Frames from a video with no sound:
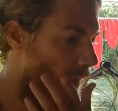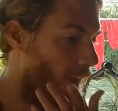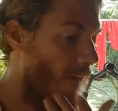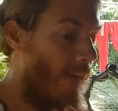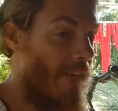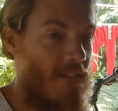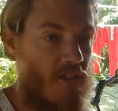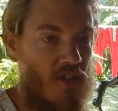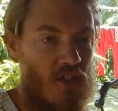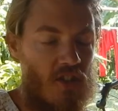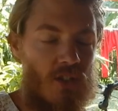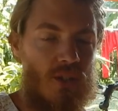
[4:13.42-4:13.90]

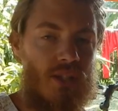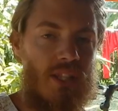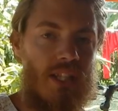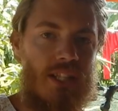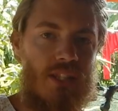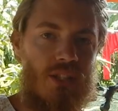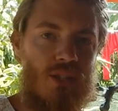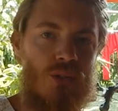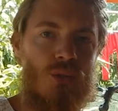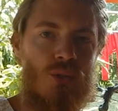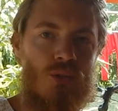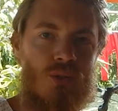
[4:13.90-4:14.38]
And so they
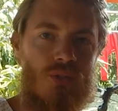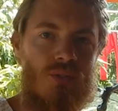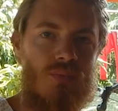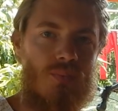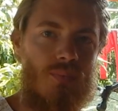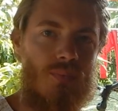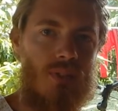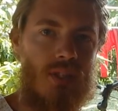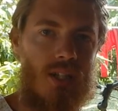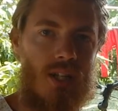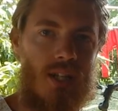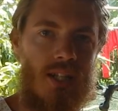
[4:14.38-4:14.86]
use
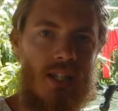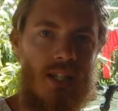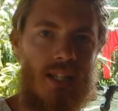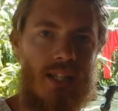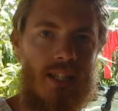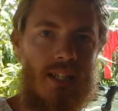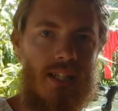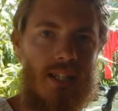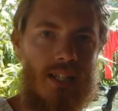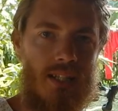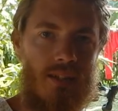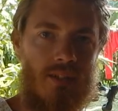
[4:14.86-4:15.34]

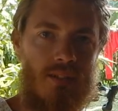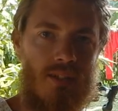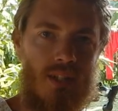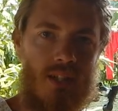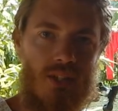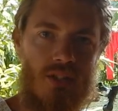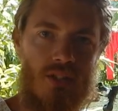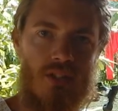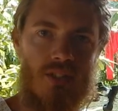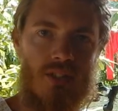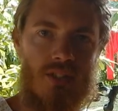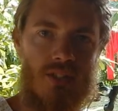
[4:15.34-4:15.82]
garlic and
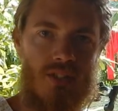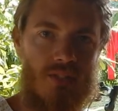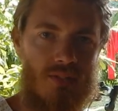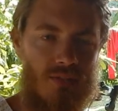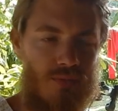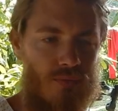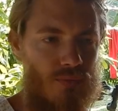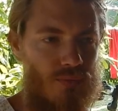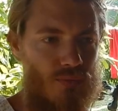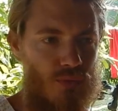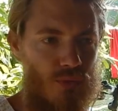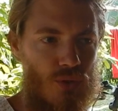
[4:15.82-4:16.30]
onions
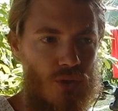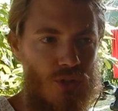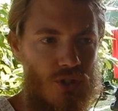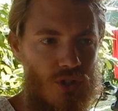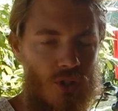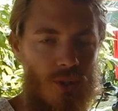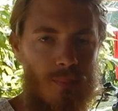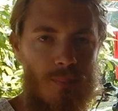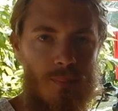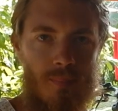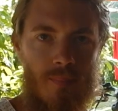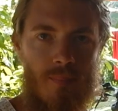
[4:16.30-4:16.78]
for
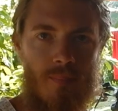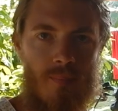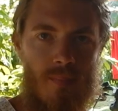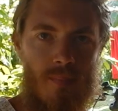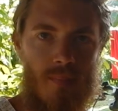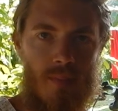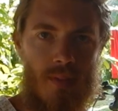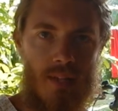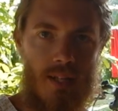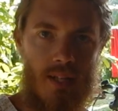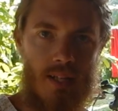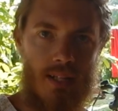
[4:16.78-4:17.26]
some
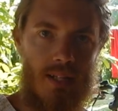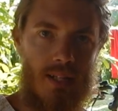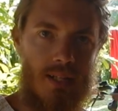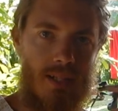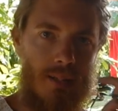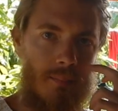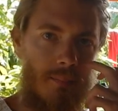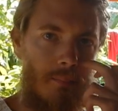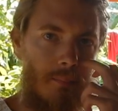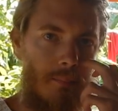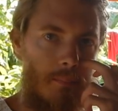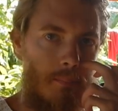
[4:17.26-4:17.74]

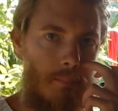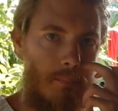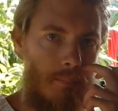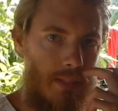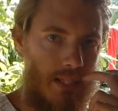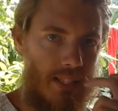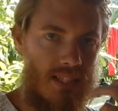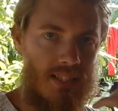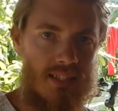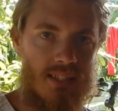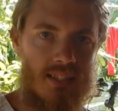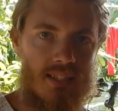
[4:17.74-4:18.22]

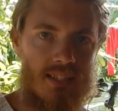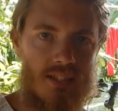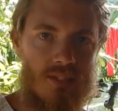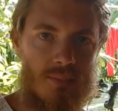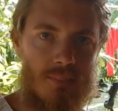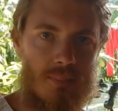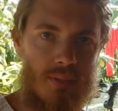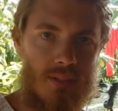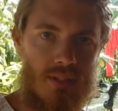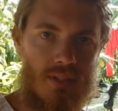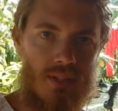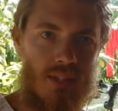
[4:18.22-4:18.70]
medicines,
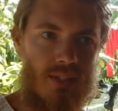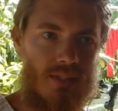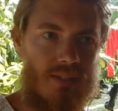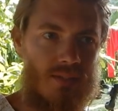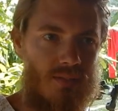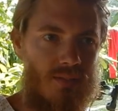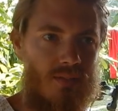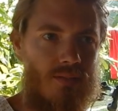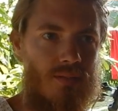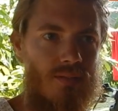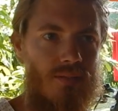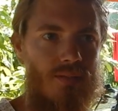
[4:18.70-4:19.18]
but not
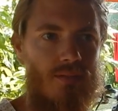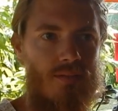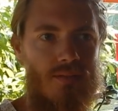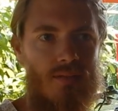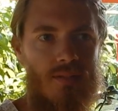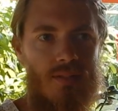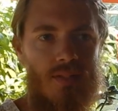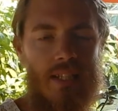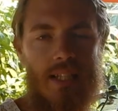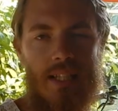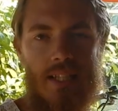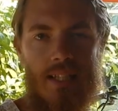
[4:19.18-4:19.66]

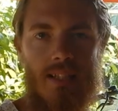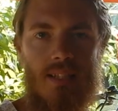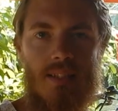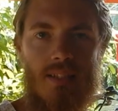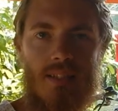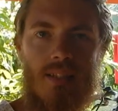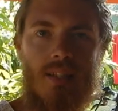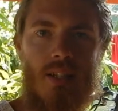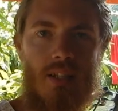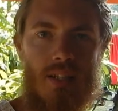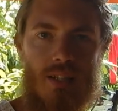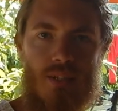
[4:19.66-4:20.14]

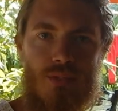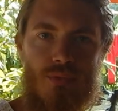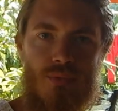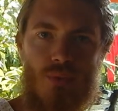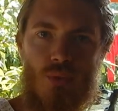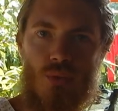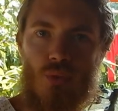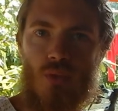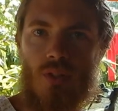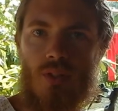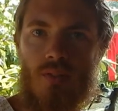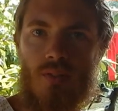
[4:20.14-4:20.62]
as
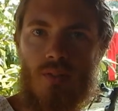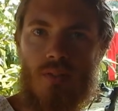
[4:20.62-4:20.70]
food.